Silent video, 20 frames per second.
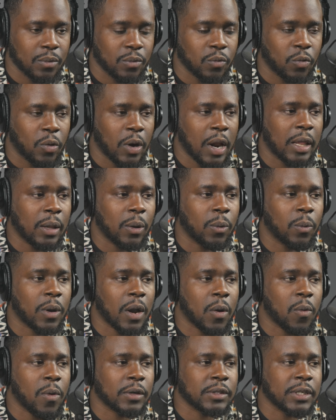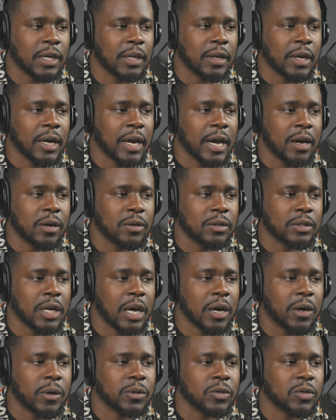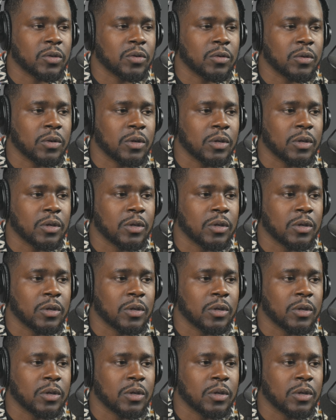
When I, when I walked out of the house, I also